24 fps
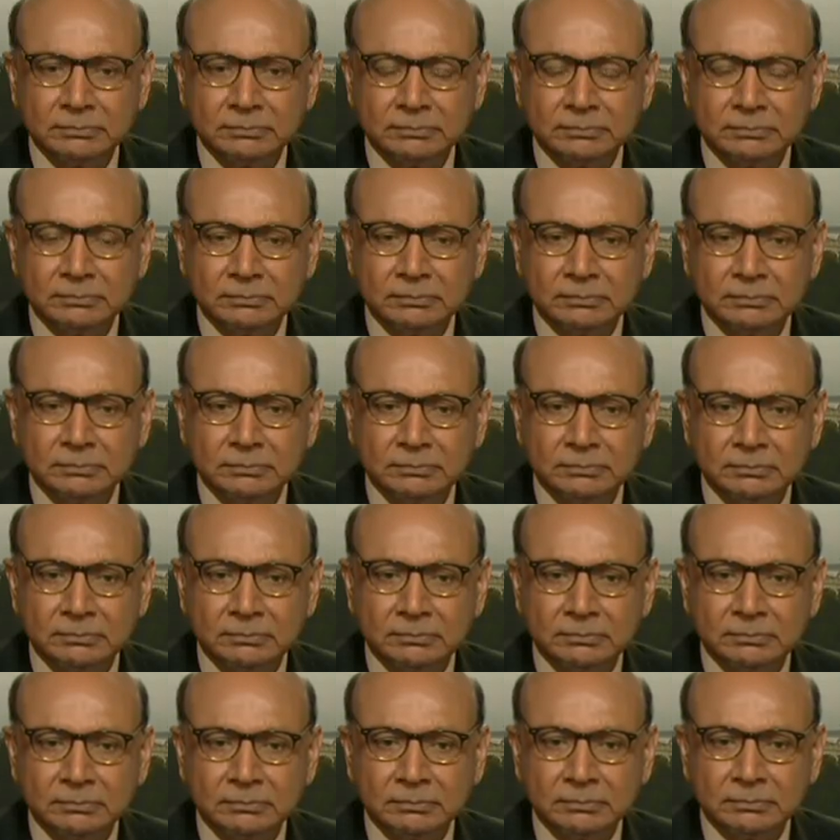
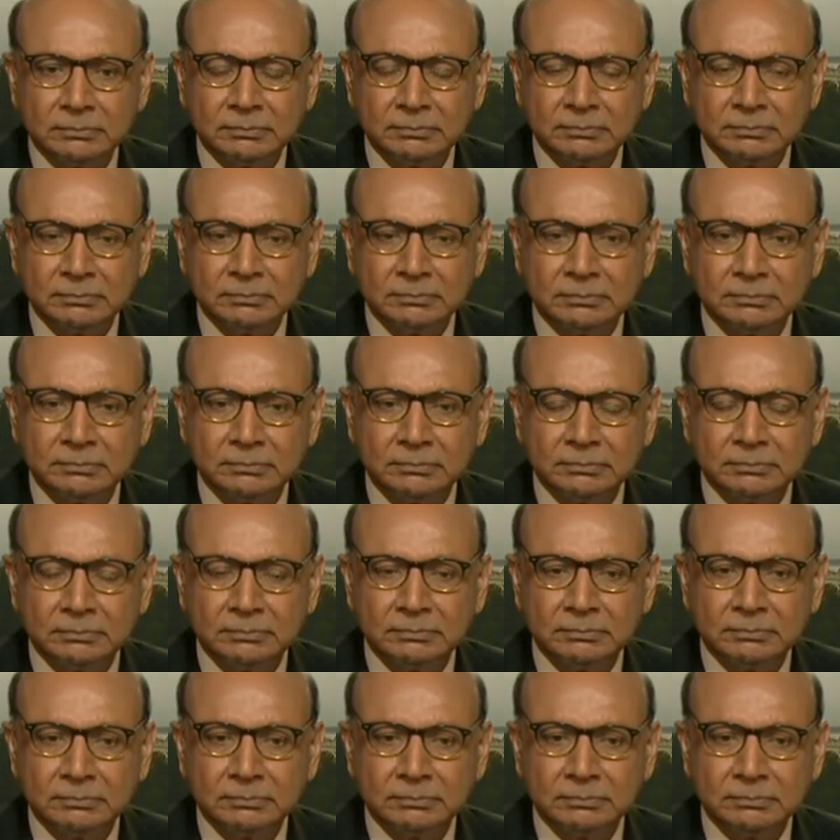
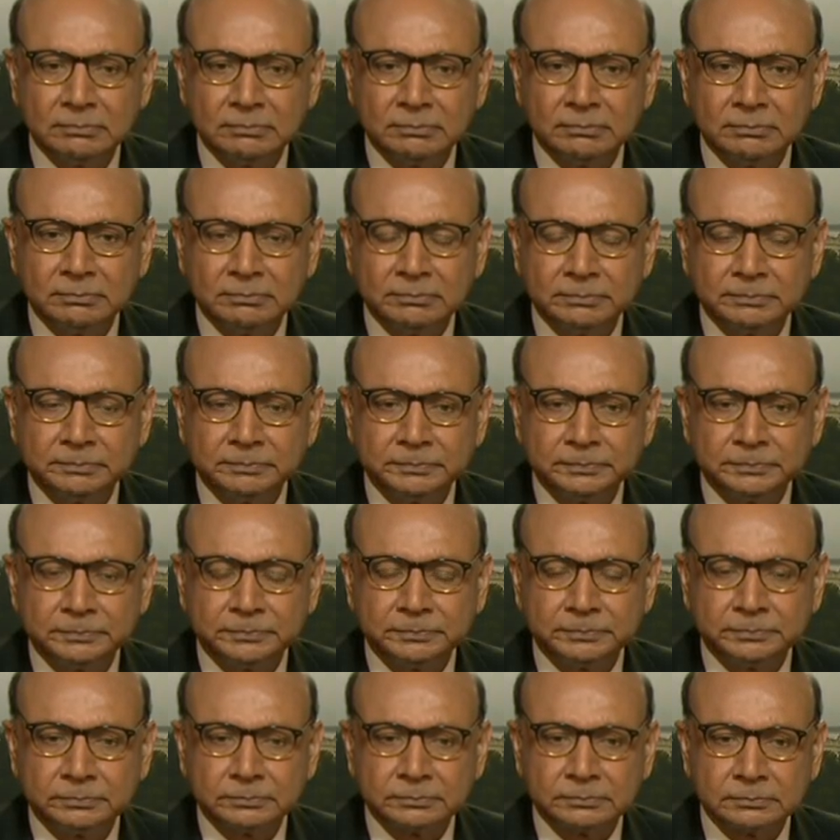
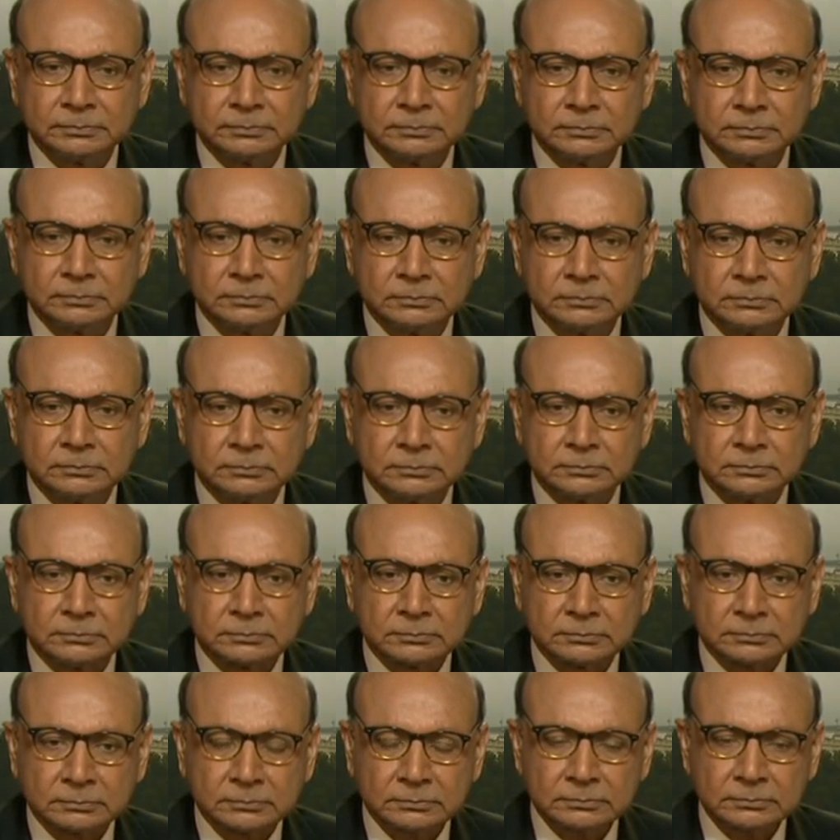
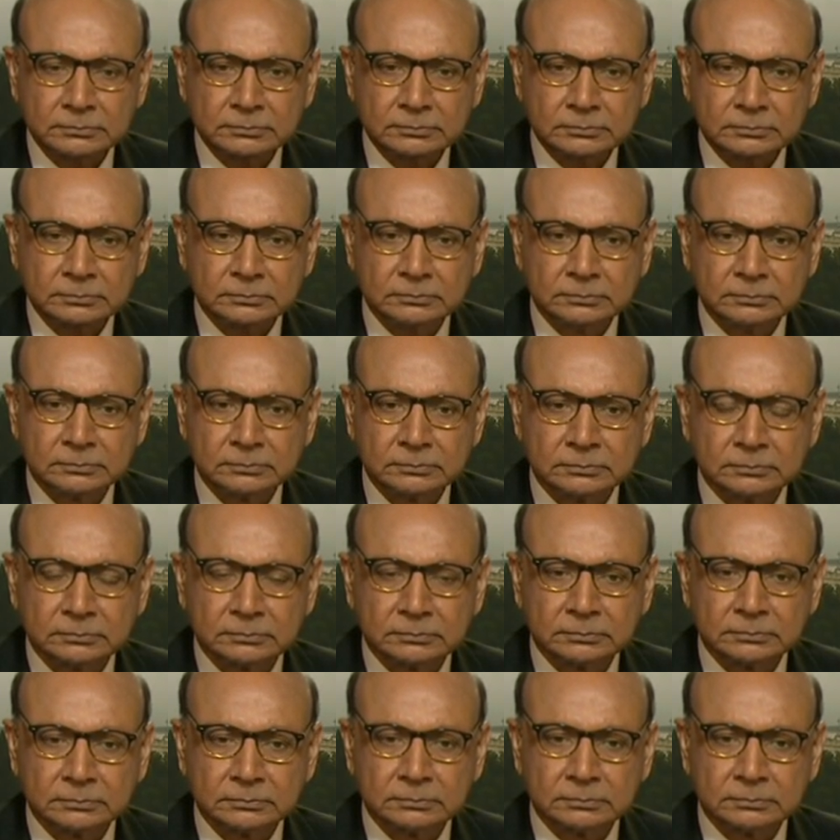(not speaking)